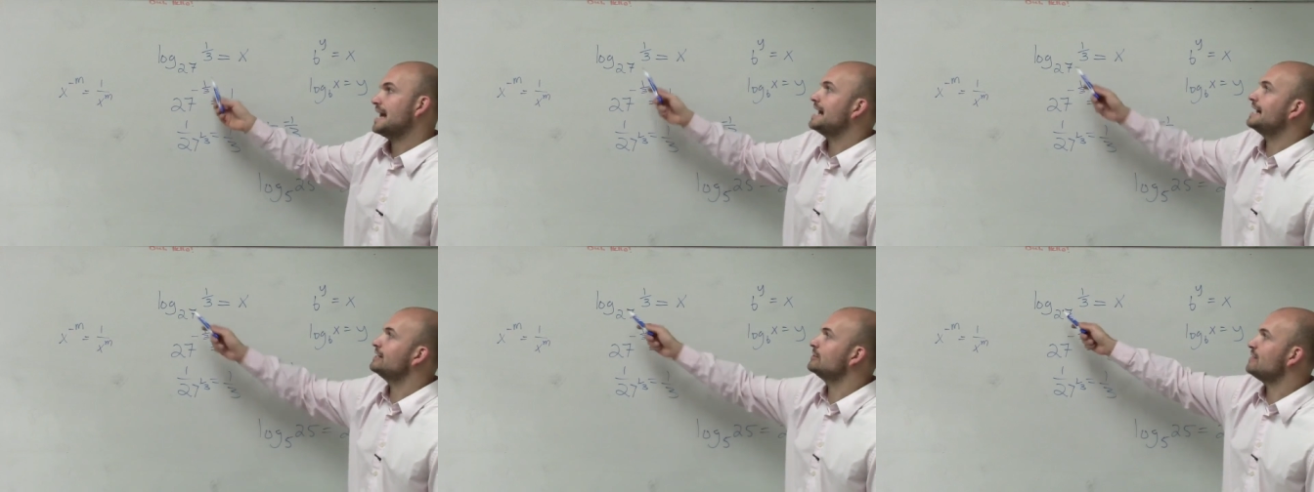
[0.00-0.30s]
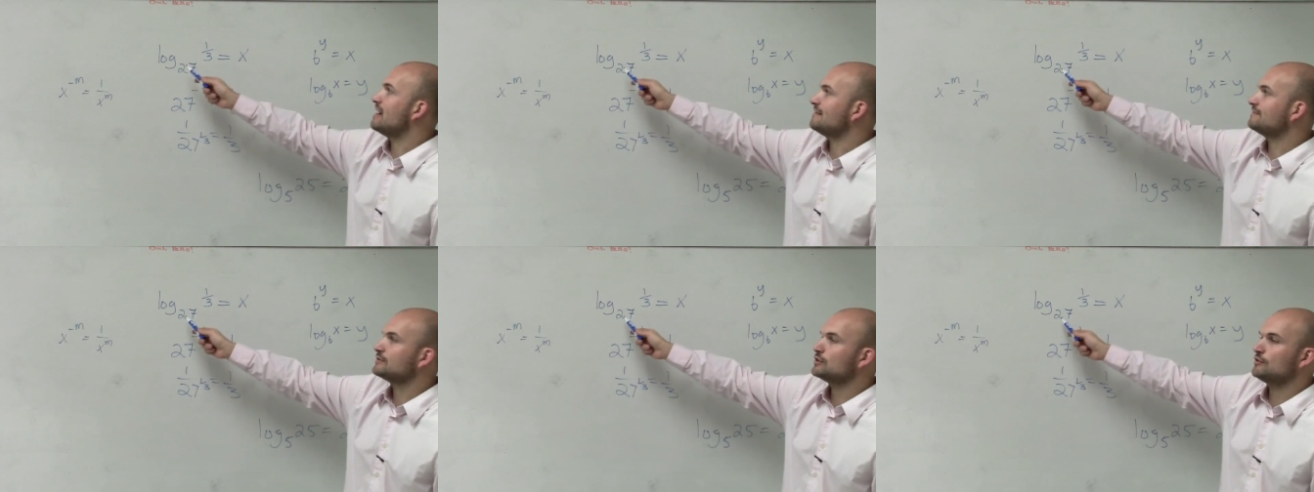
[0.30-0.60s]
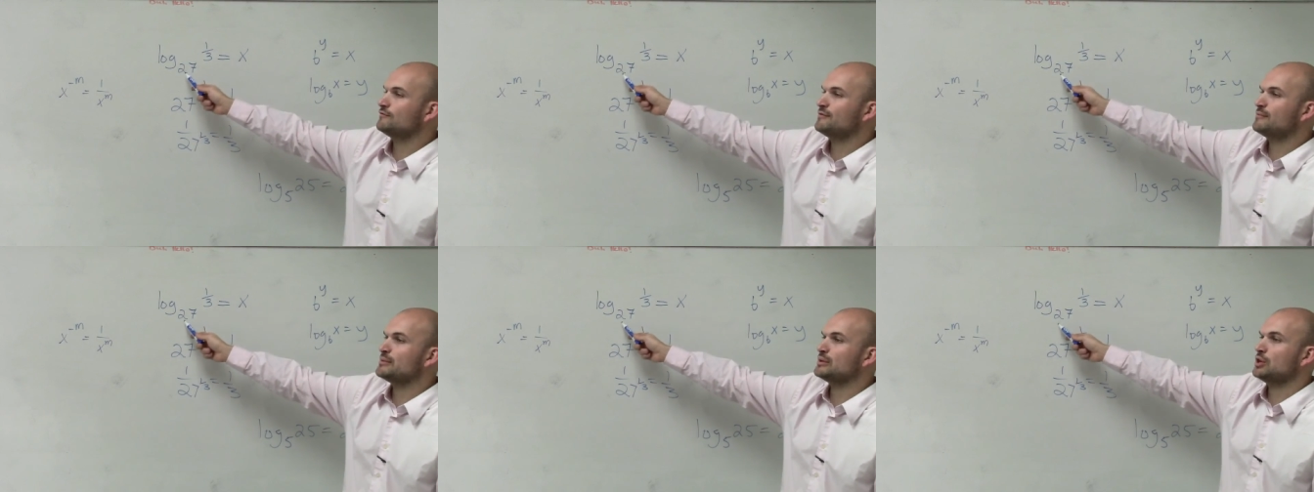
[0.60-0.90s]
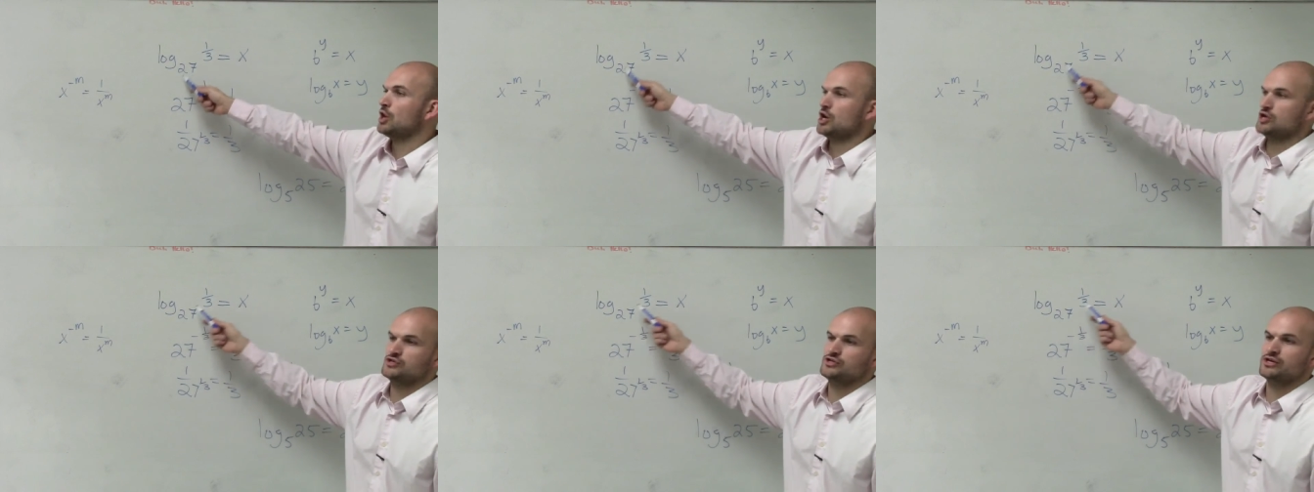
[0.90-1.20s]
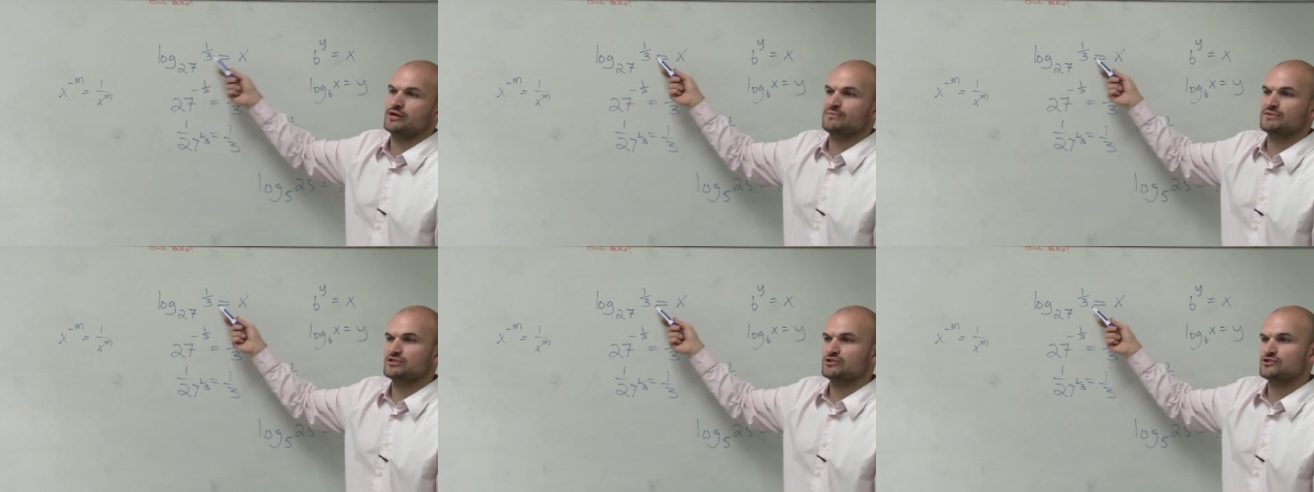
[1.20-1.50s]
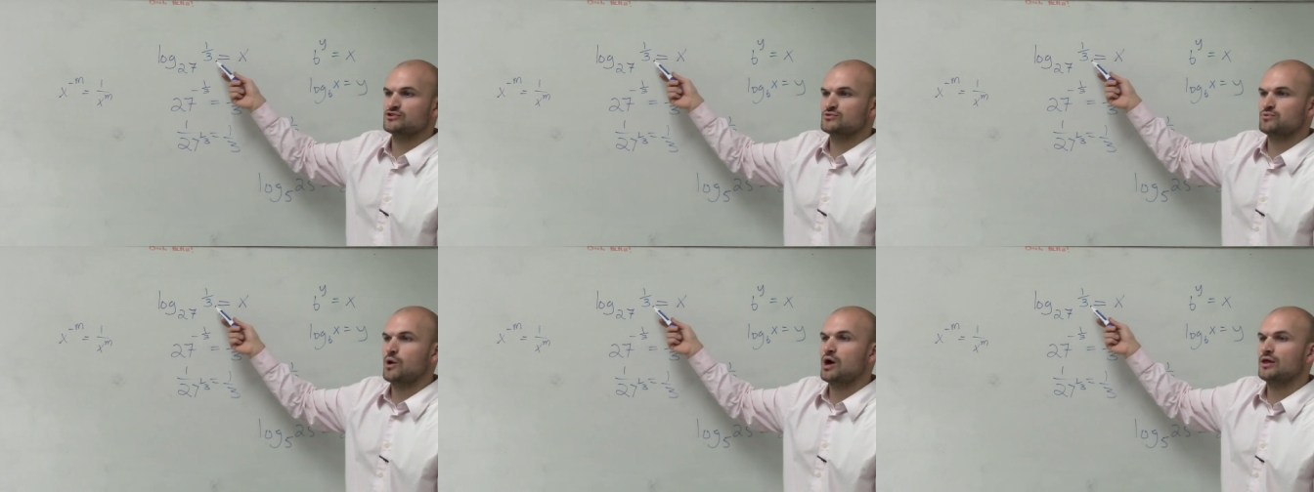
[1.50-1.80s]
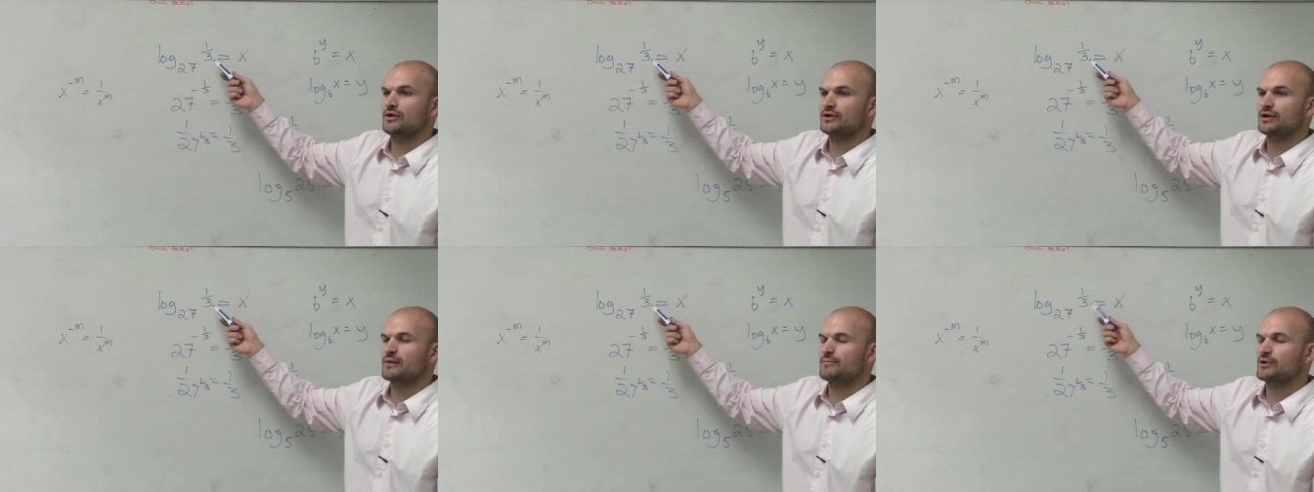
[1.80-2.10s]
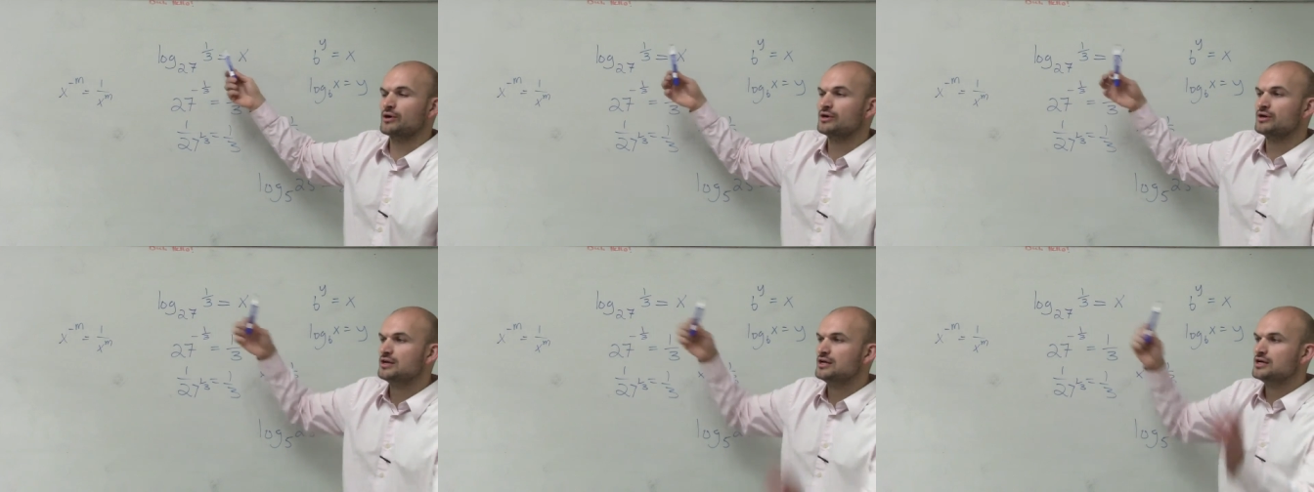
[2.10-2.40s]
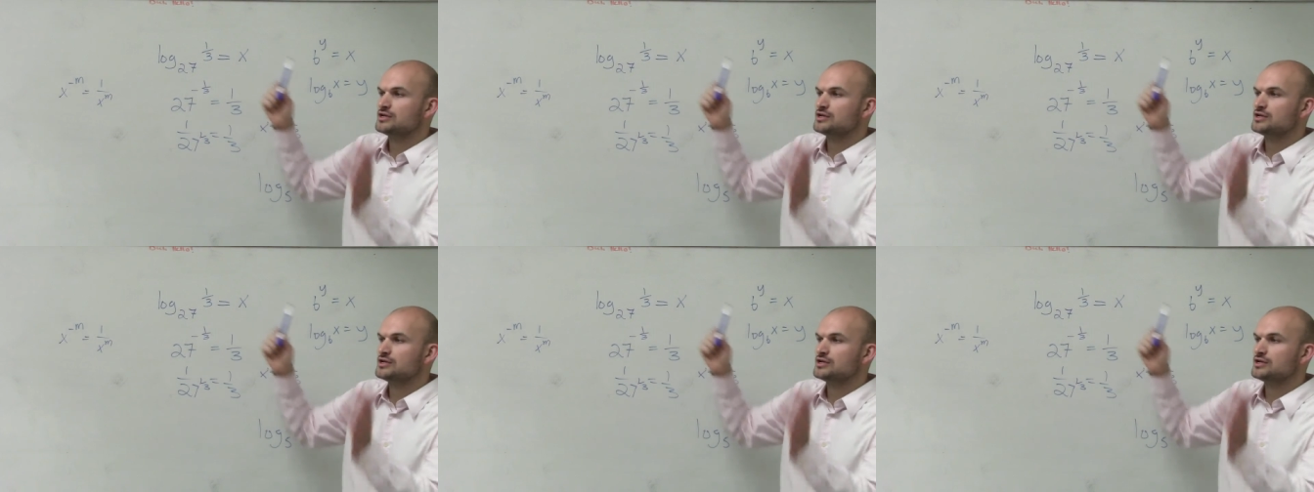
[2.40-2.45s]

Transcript: And you have to go from a larger number to a smaller number.